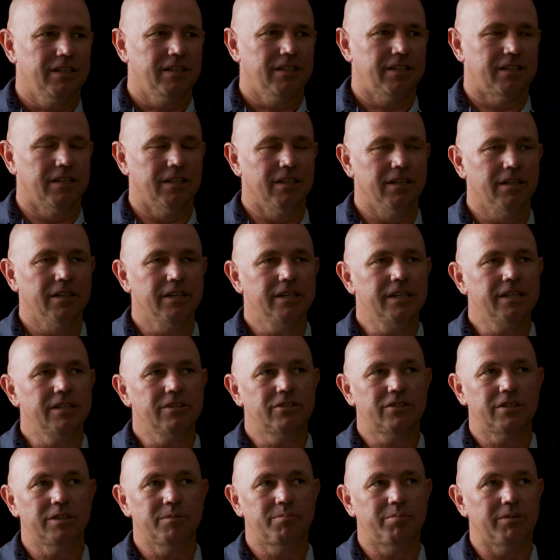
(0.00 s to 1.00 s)
The
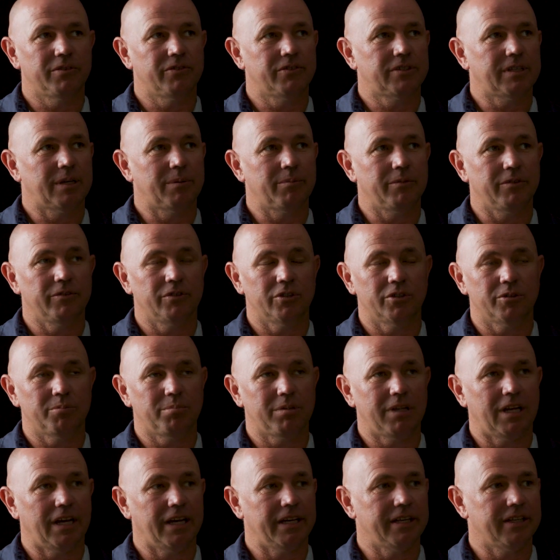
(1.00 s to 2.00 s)
leadership on some of your
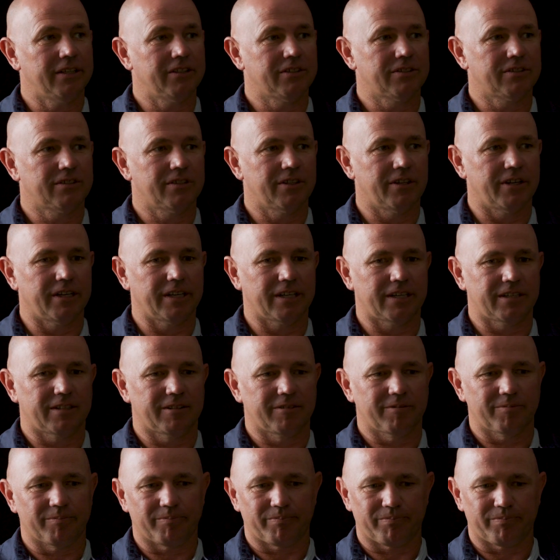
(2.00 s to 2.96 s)
players, like